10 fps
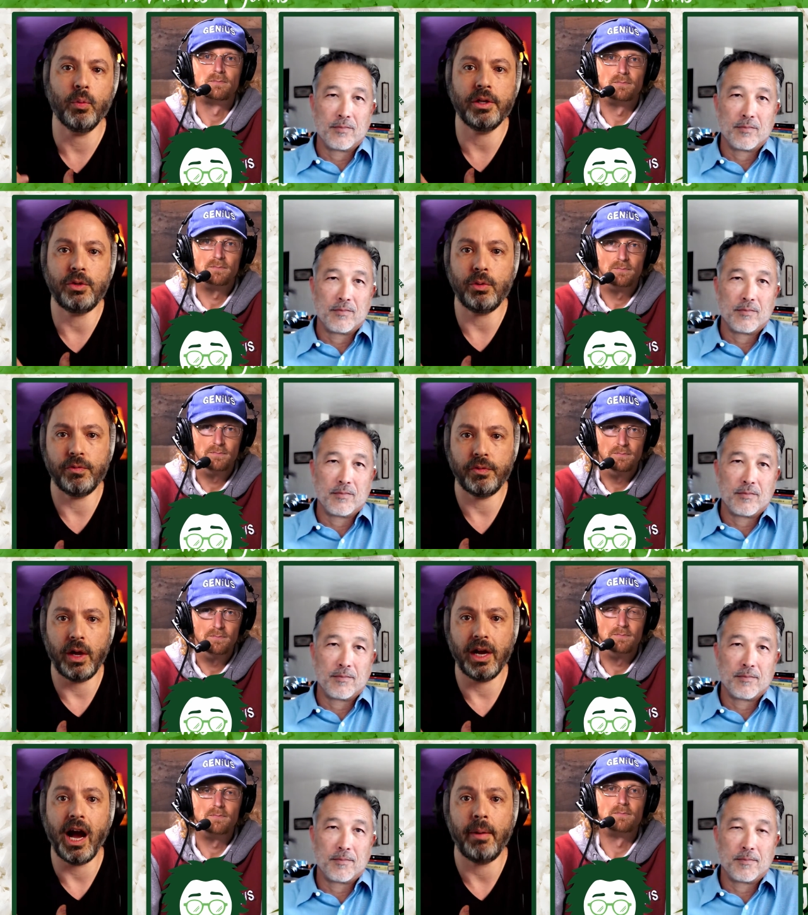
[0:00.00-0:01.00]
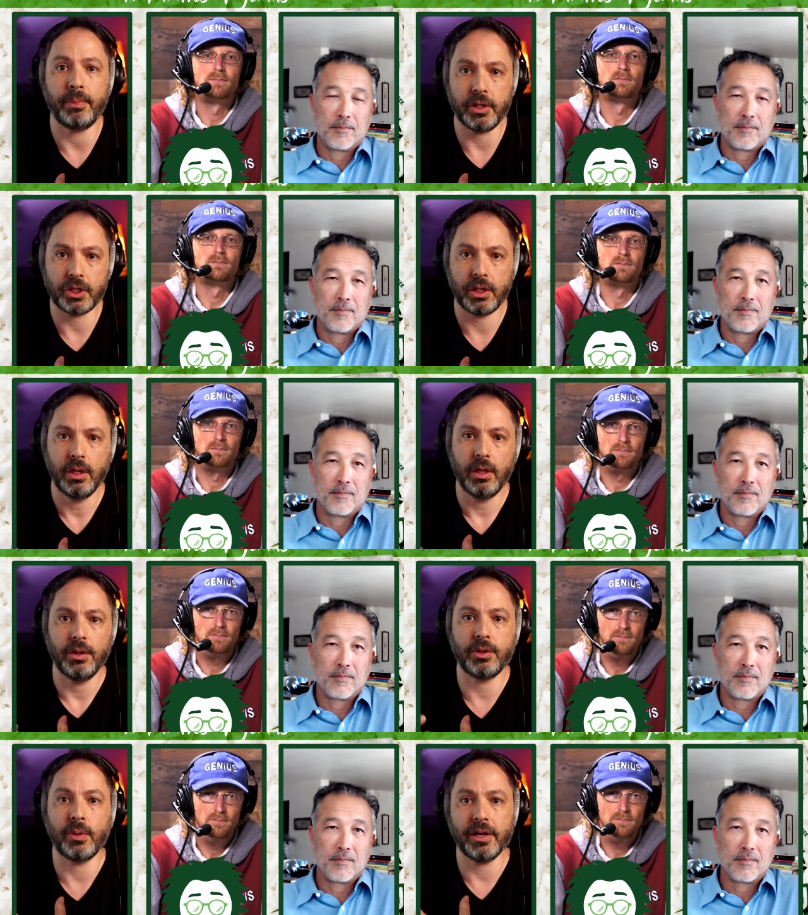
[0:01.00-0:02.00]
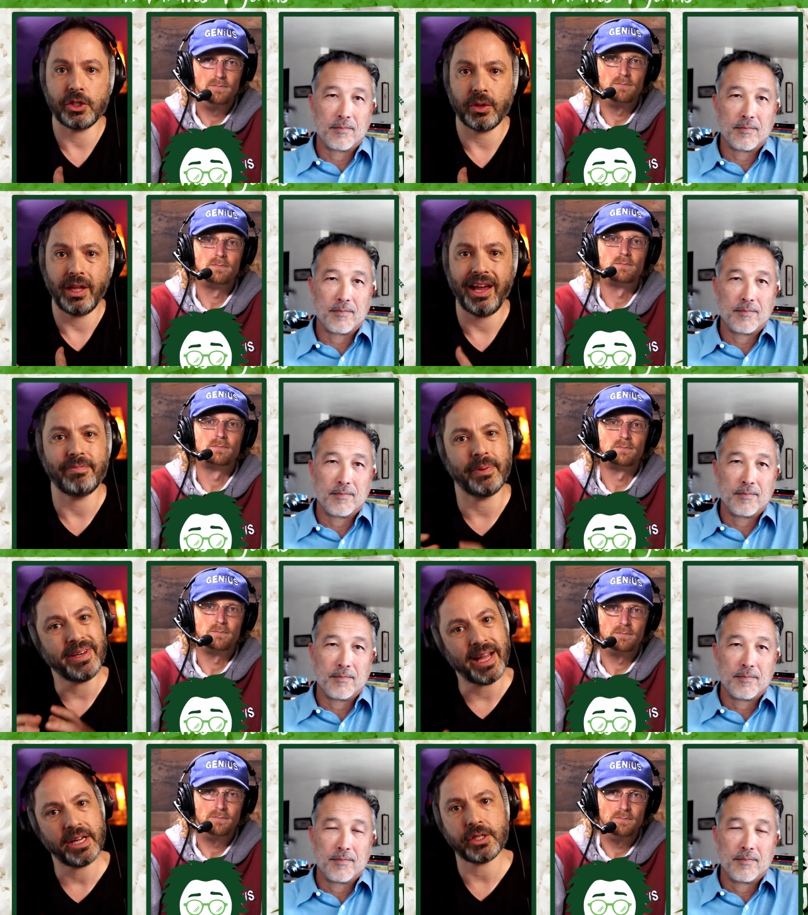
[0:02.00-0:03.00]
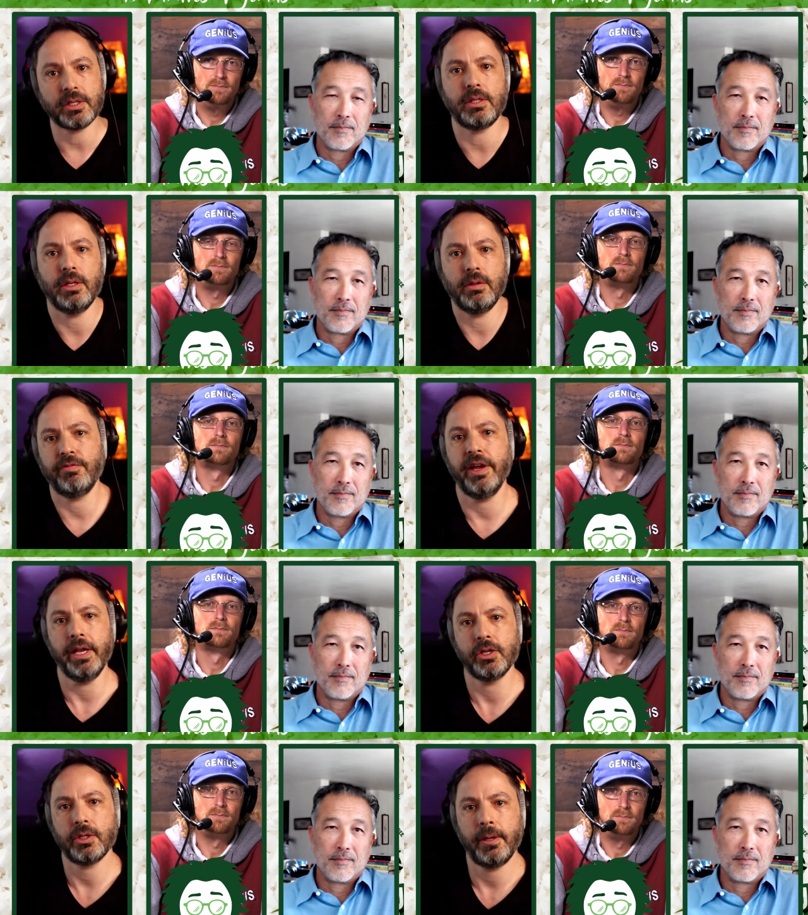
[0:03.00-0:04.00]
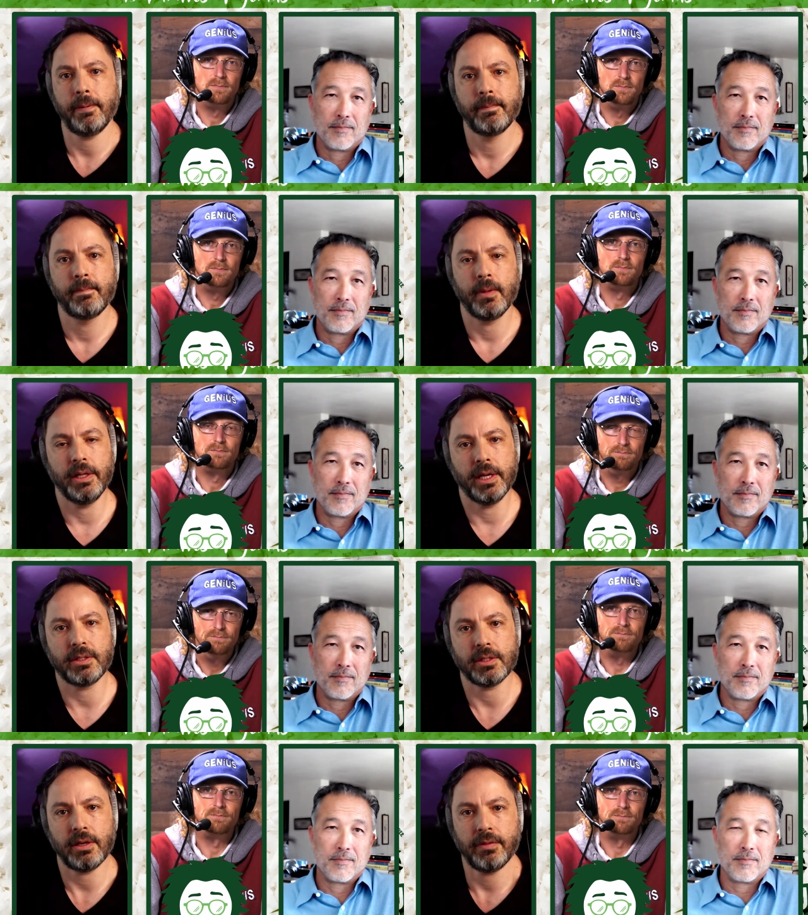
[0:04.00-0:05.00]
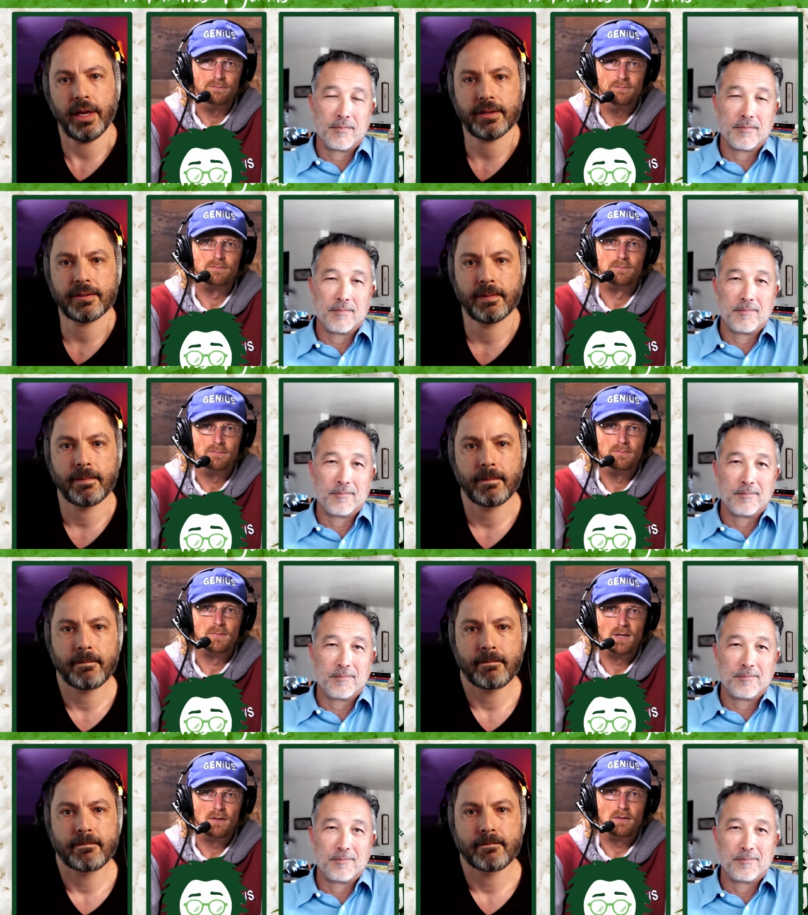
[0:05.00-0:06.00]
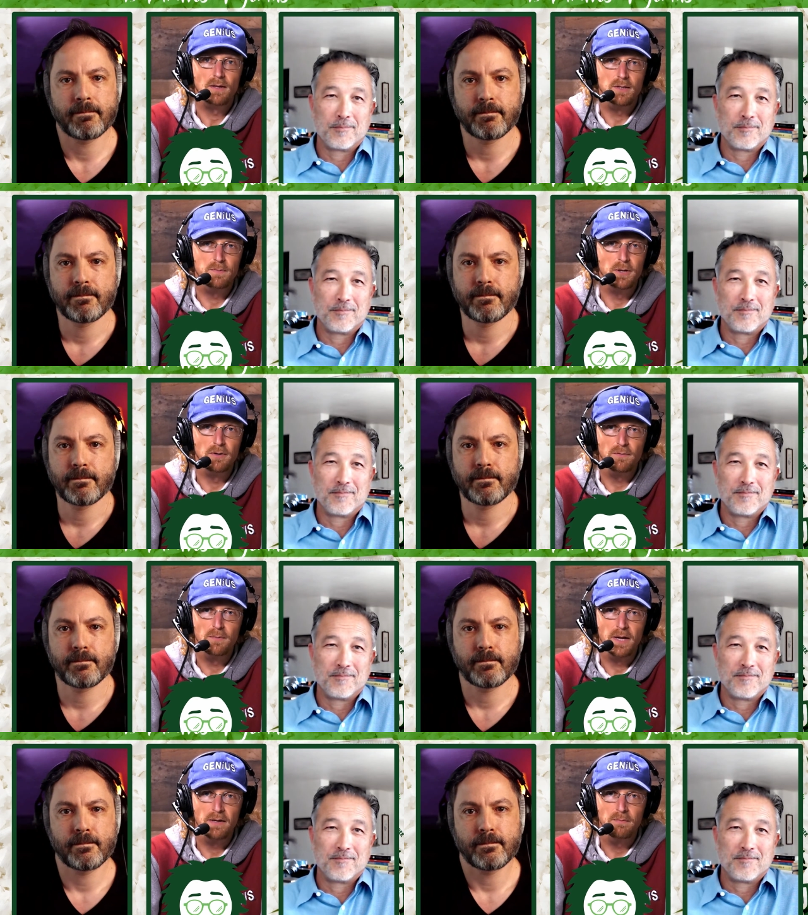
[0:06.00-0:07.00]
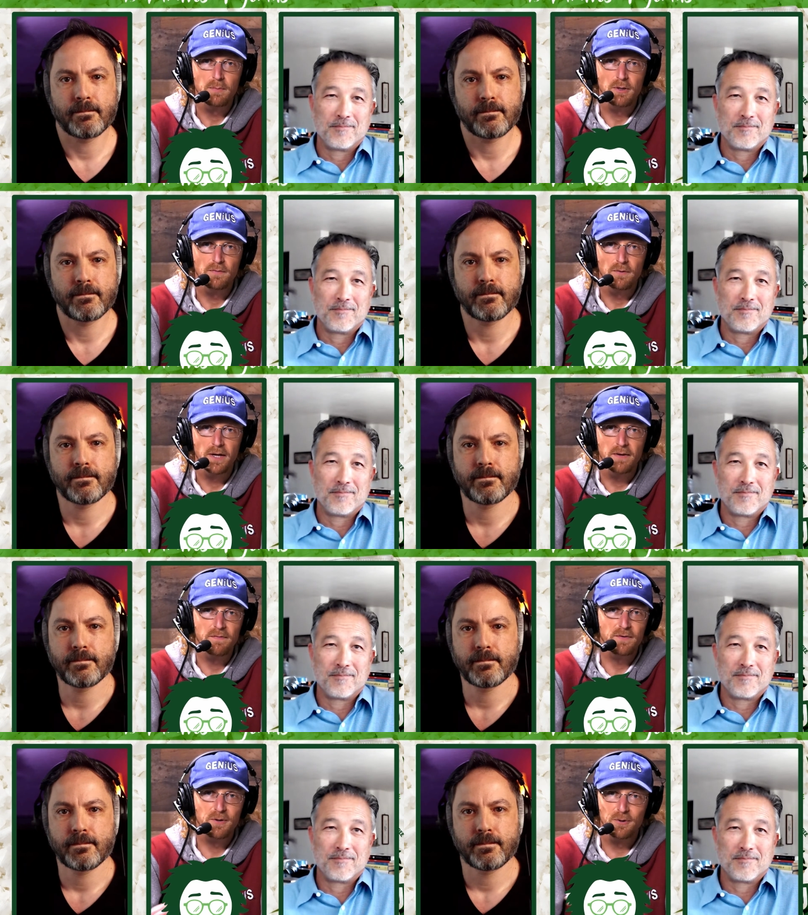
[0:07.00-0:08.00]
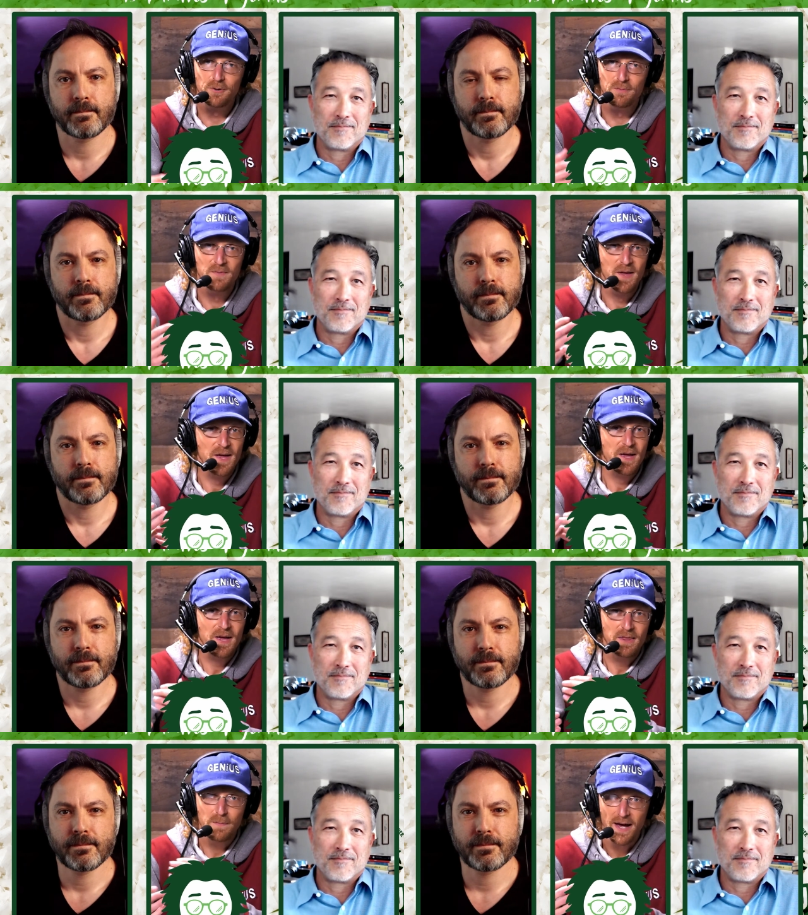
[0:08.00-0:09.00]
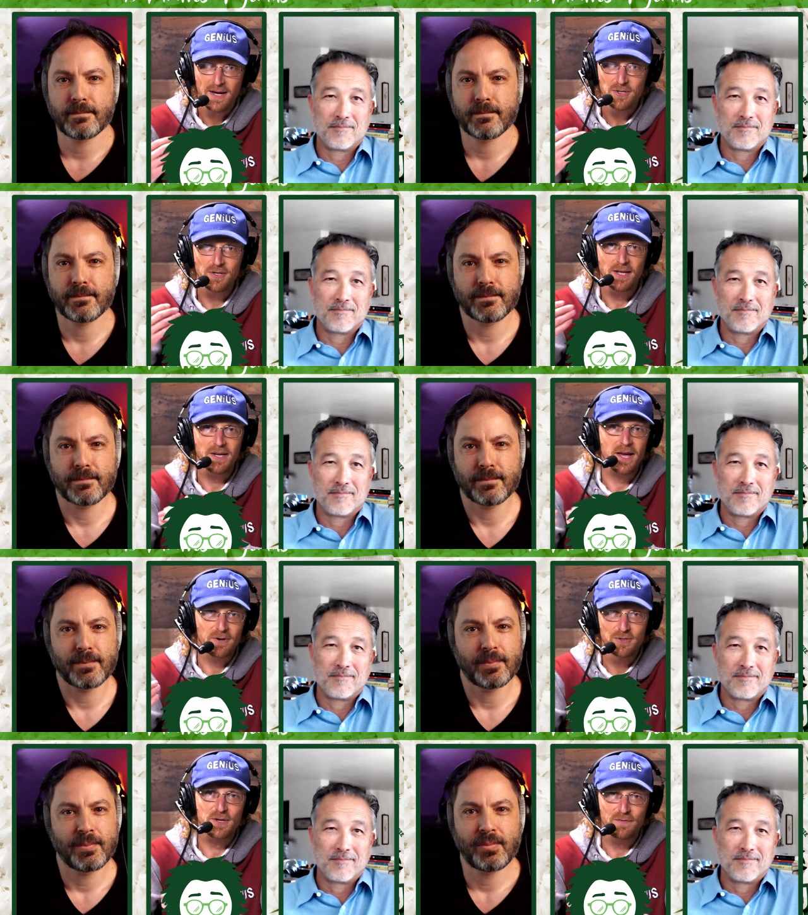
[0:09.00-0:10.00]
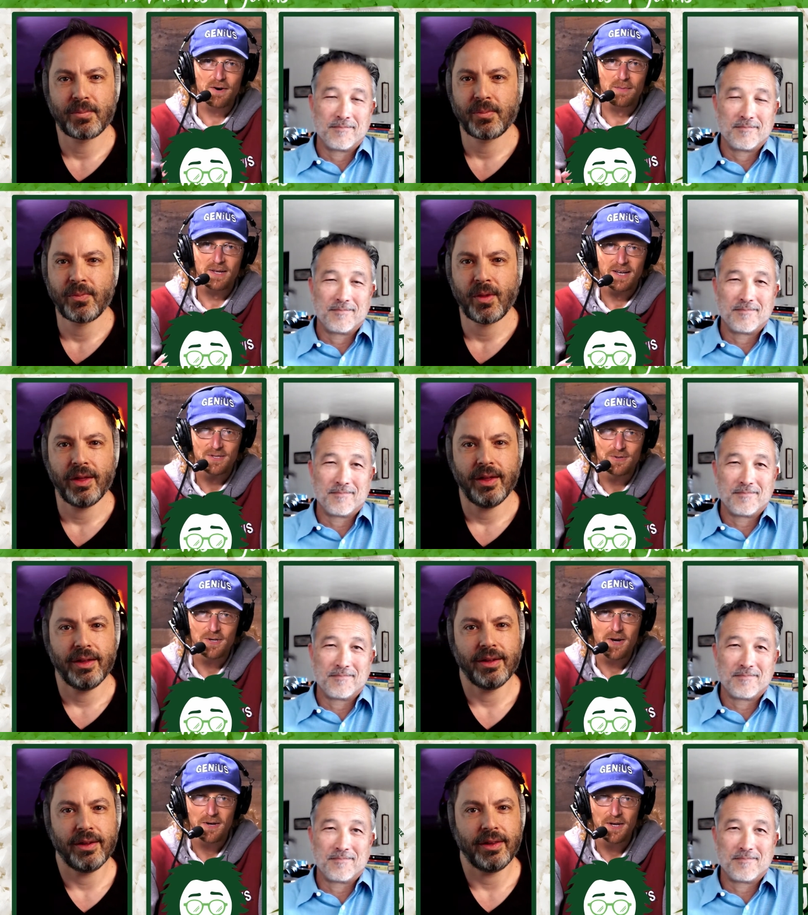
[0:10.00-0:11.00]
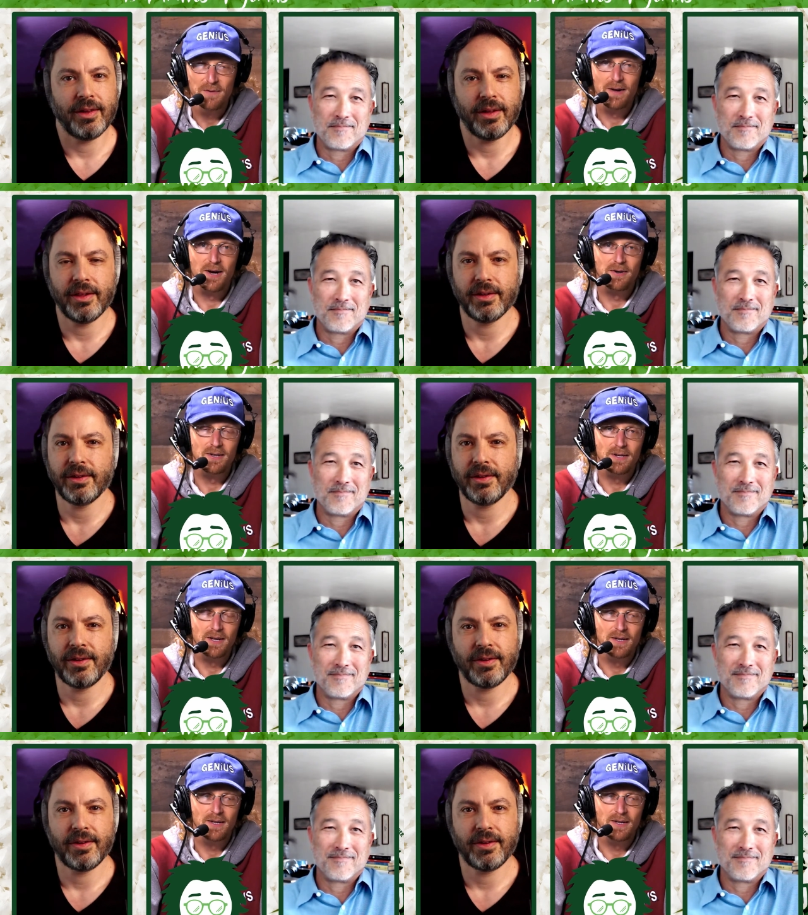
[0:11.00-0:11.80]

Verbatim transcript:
Speaker 1: what you've accomplished throughout your life, but not just financially. And that's mm. the hmm. seven hats.
Speaker 2: That's beautiful, man. Beautiful. I can feel the passion and the energy from it as you're talking about it. And